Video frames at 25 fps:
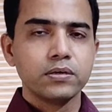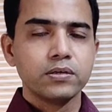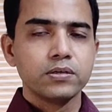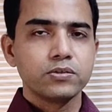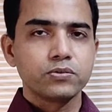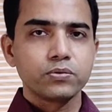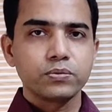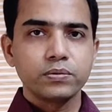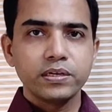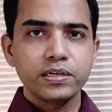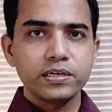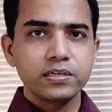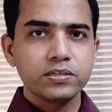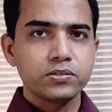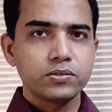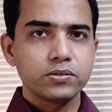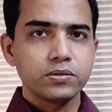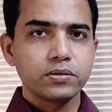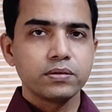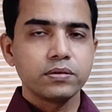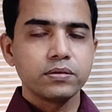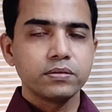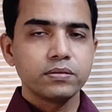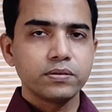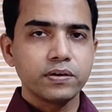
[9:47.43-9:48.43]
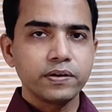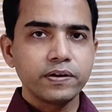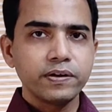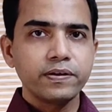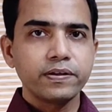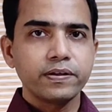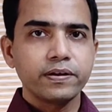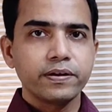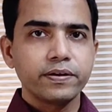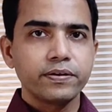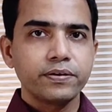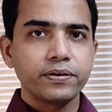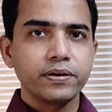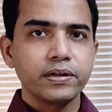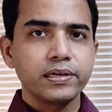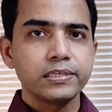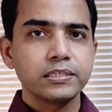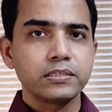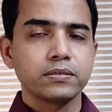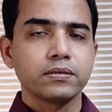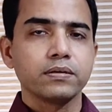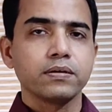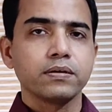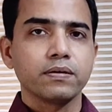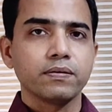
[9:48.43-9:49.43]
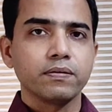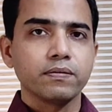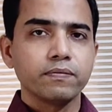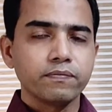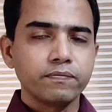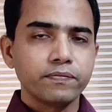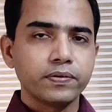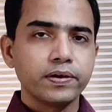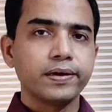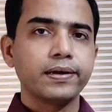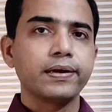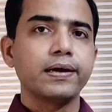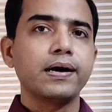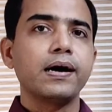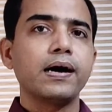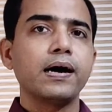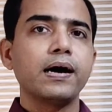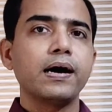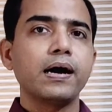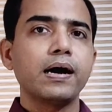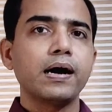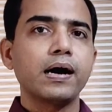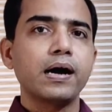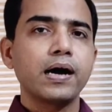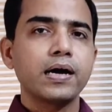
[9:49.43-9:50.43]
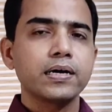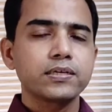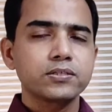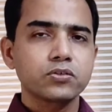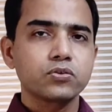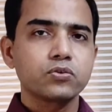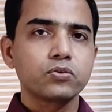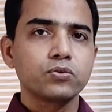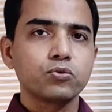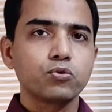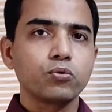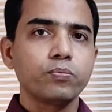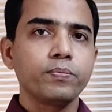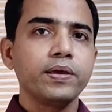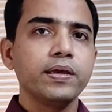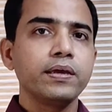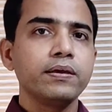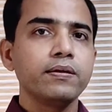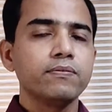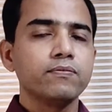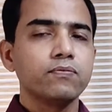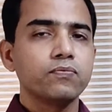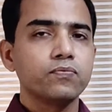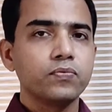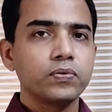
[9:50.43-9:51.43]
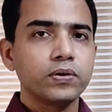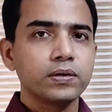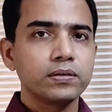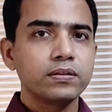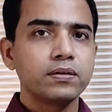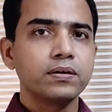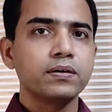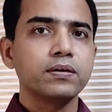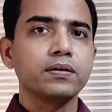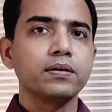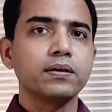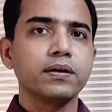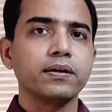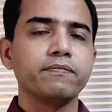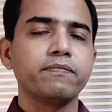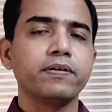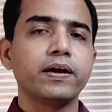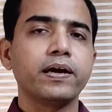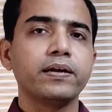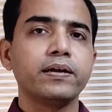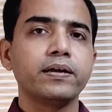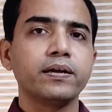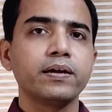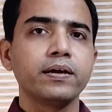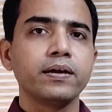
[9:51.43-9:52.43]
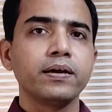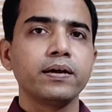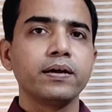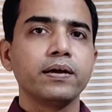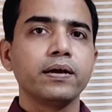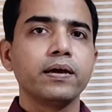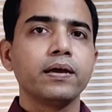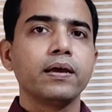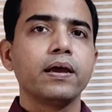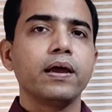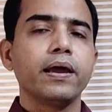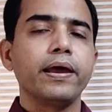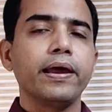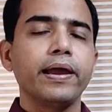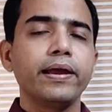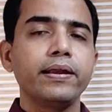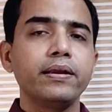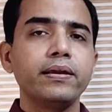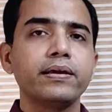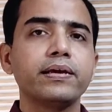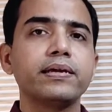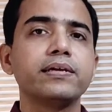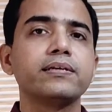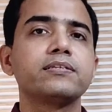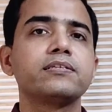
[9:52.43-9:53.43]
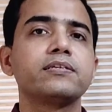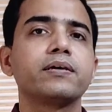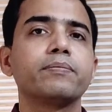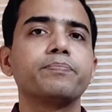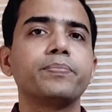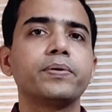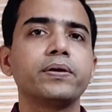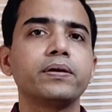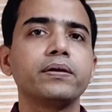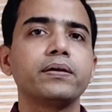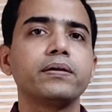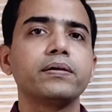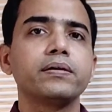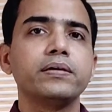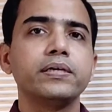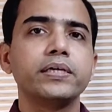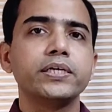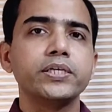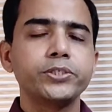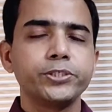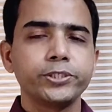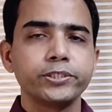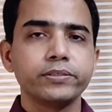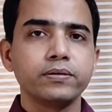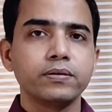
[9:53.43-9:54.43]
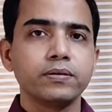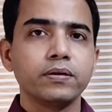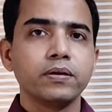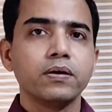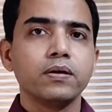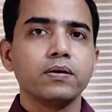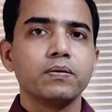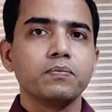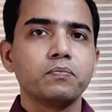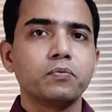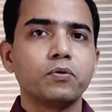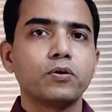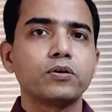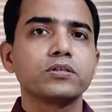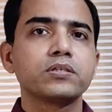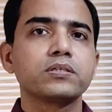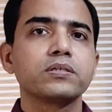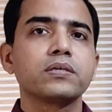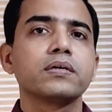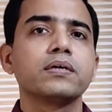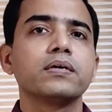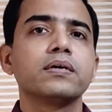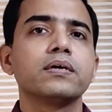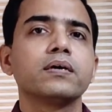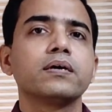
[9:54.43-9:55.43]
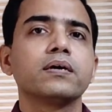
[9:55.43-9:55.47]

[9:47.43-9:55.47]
So these 3 territories were asked to be further divided and a separate nation was